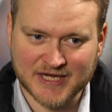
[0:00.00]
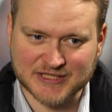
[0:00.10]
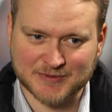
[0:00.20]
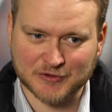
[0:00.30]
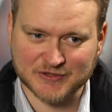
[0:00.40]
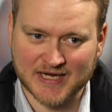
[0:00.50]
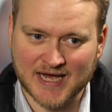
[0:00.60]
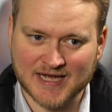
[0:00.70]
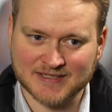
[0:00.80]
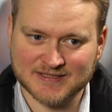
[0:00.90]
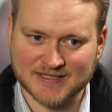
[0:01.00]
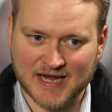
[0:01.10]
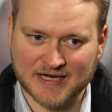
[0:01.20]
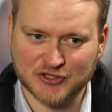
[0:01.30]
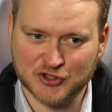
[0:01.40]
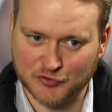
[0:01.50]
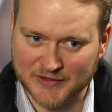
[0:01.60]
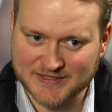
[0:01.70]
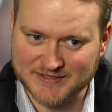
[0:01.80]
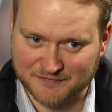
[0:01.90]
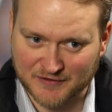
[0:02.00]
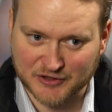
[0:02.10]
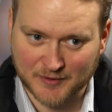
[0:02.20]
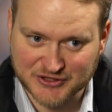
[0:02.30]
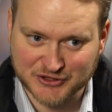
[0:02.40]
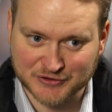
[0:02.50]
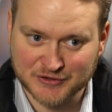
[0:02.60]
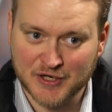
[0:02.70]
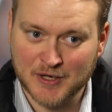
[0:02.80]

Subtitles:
is because it has a strict valuation